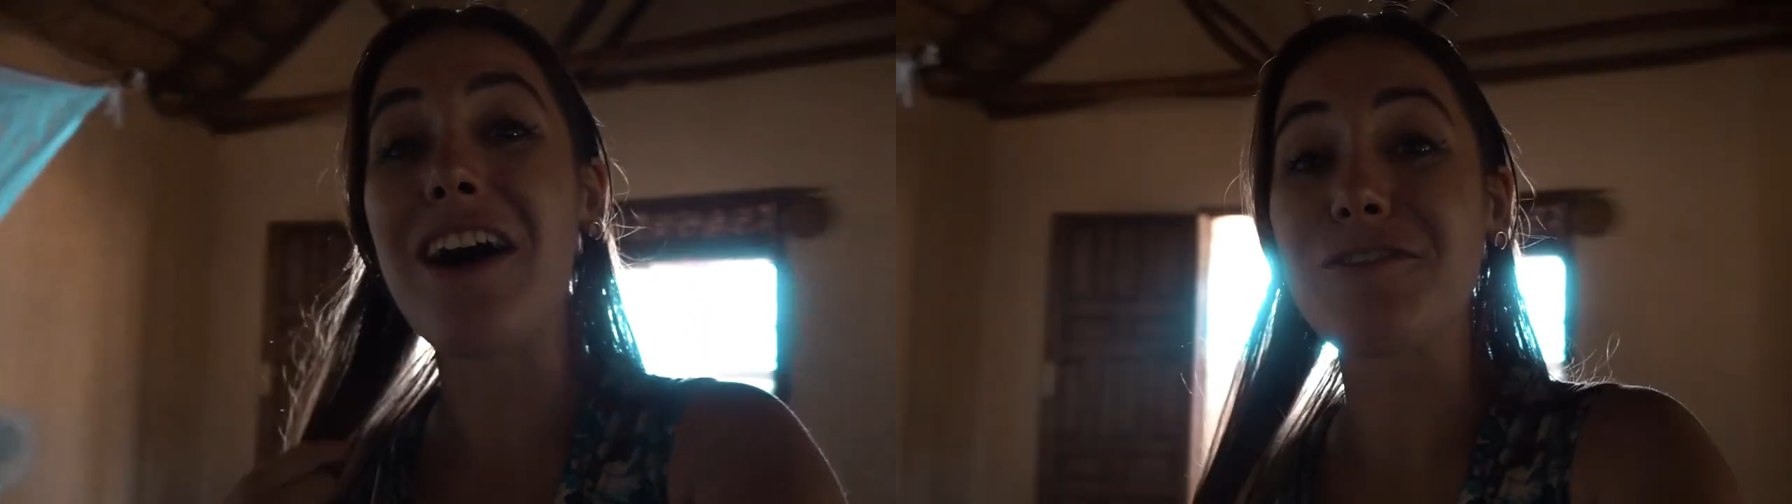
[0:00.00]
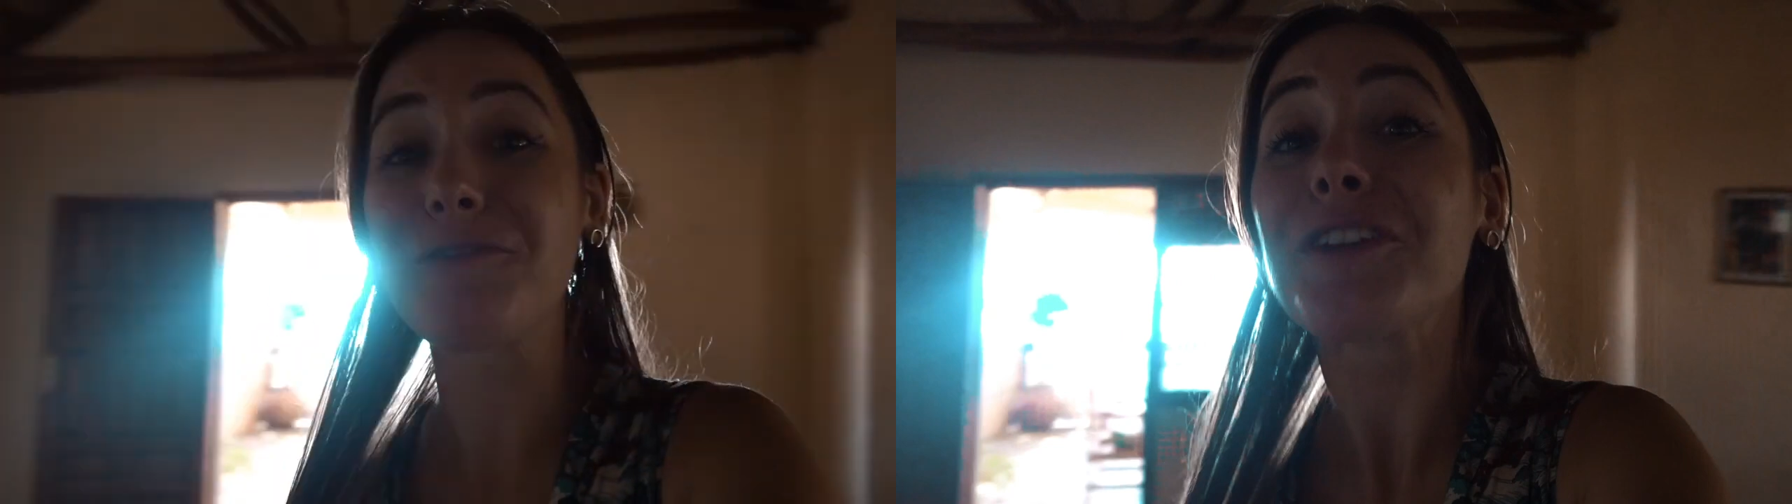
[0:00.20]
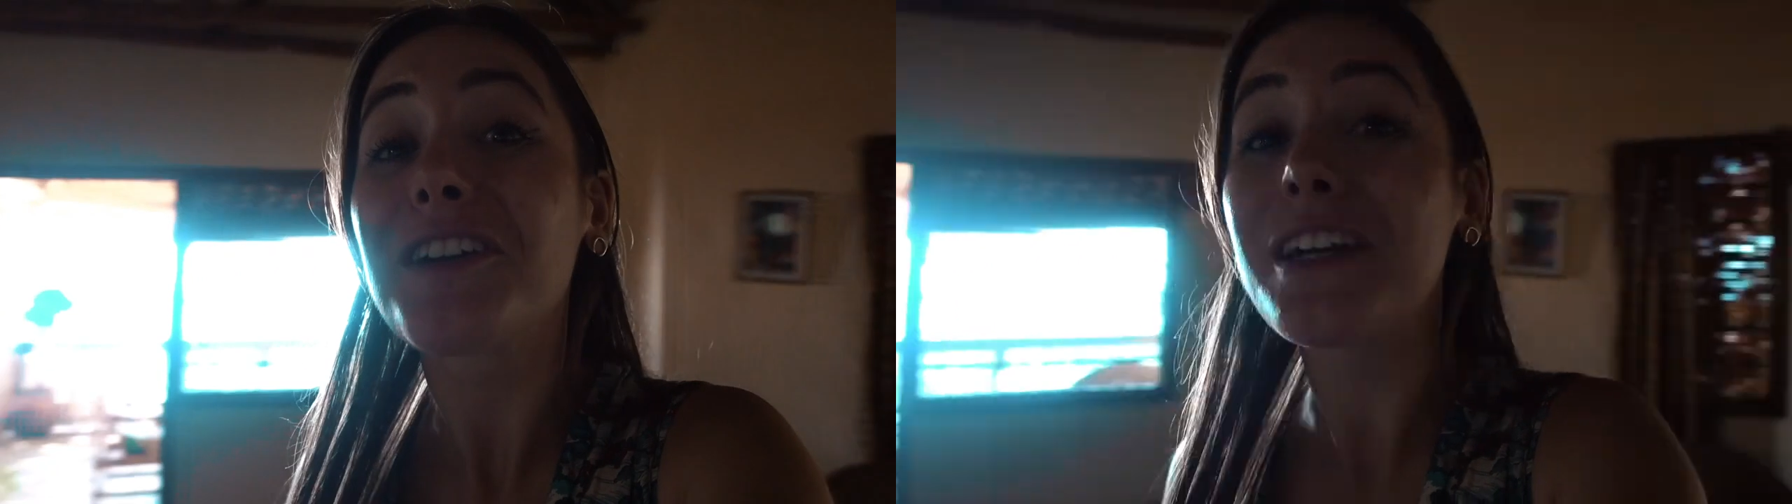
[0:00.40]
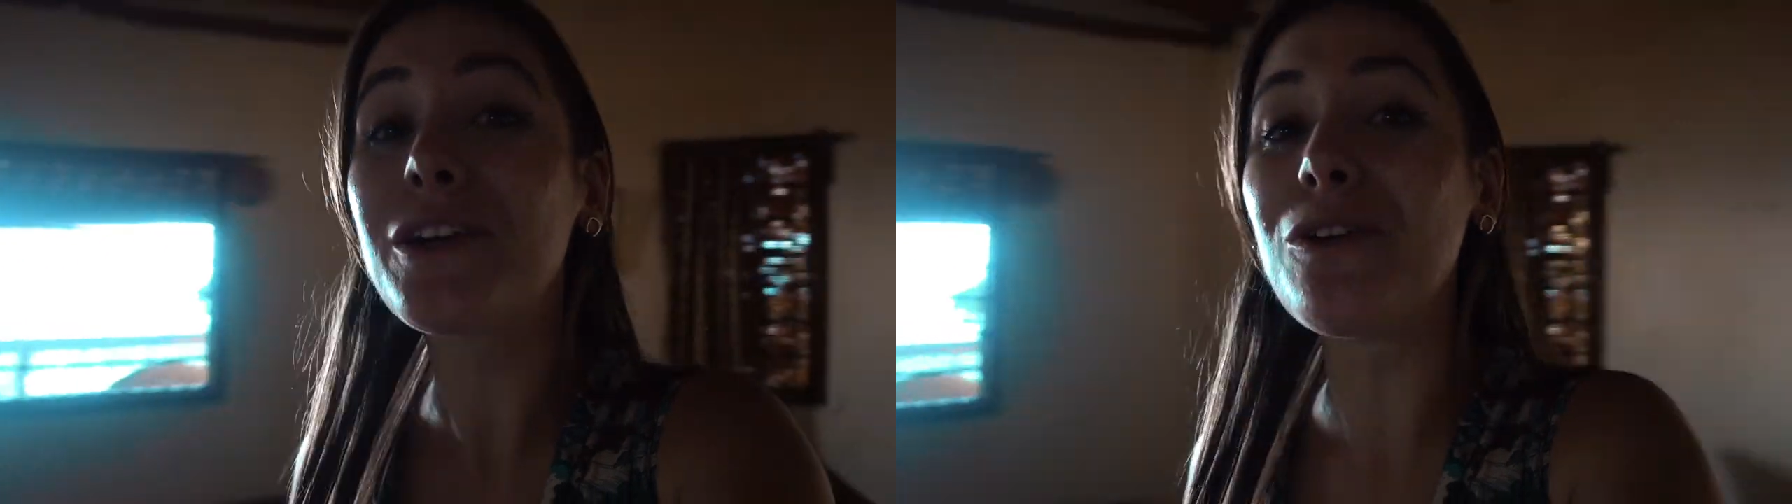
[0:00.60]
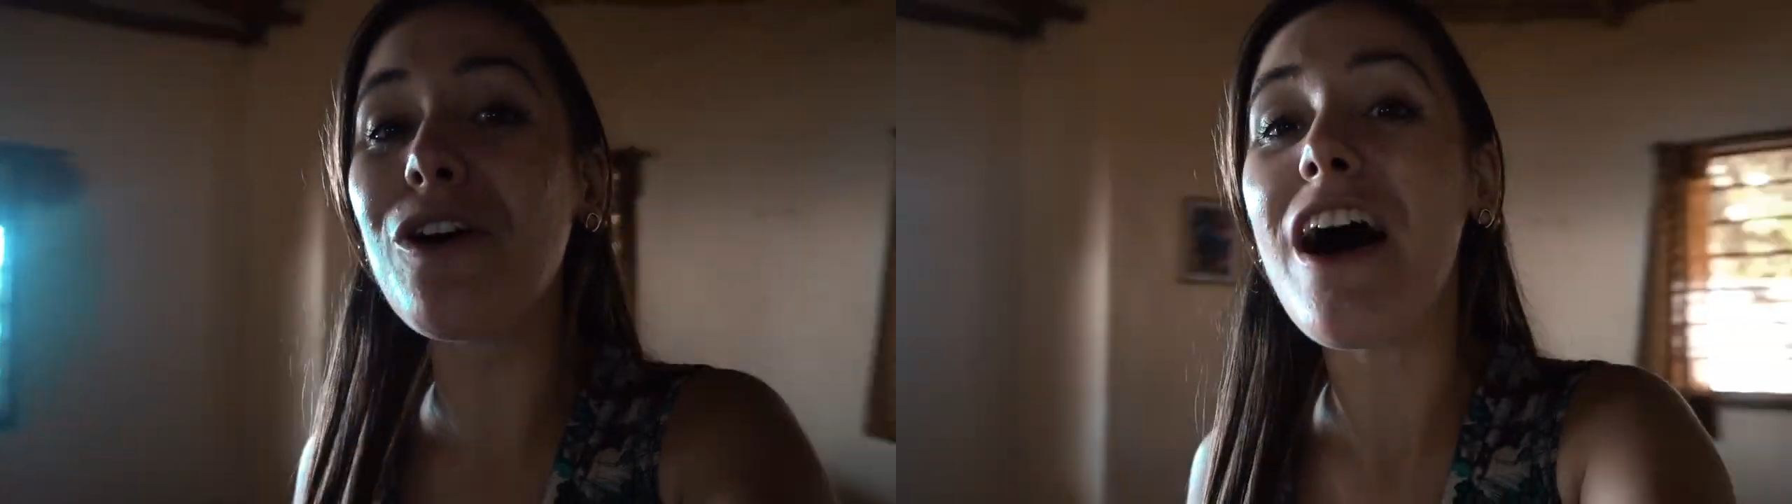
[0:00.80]
of a really
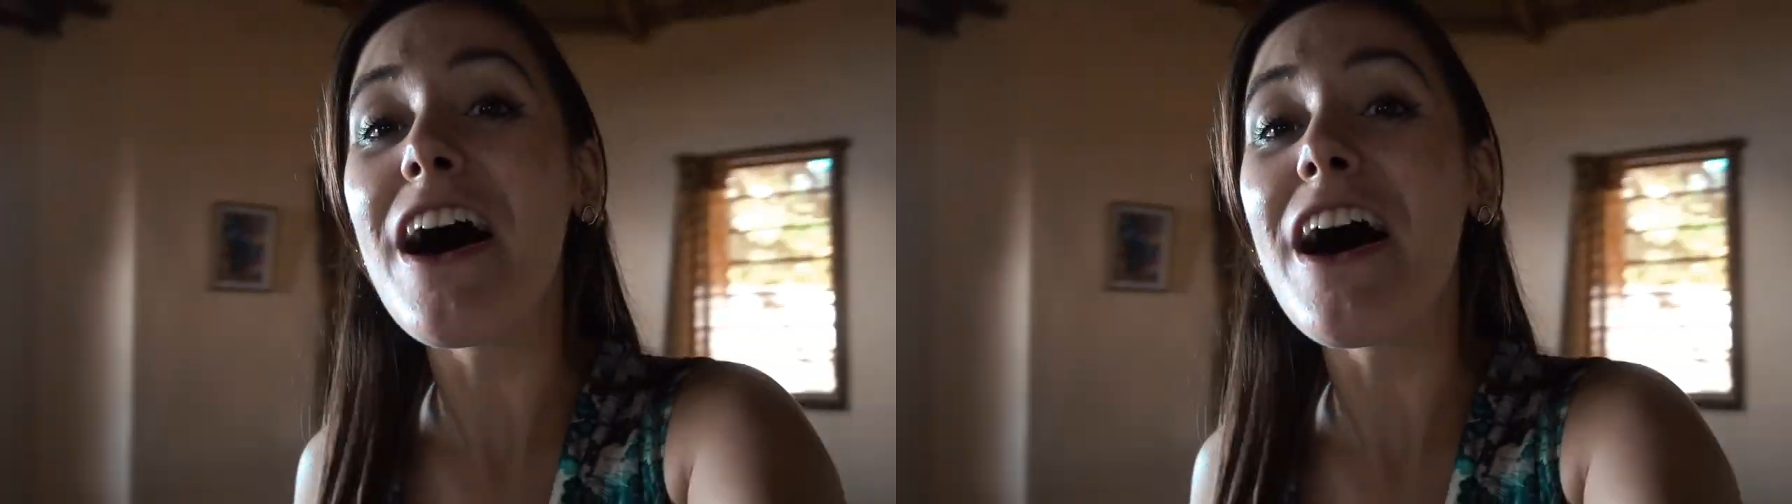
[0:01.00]
cool,